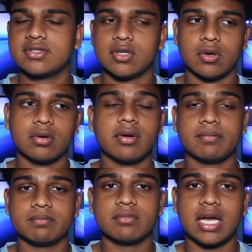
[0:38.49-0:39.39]
So
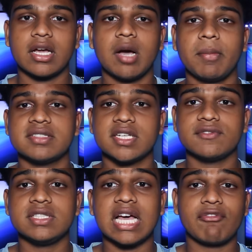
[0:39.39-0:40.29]
I got
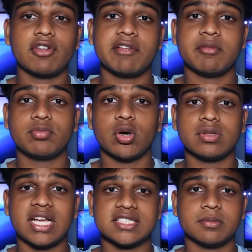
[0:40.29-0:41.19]
myself the iPhone 11 Pro
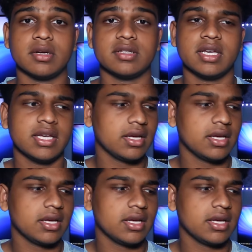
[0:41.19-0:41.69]
last month.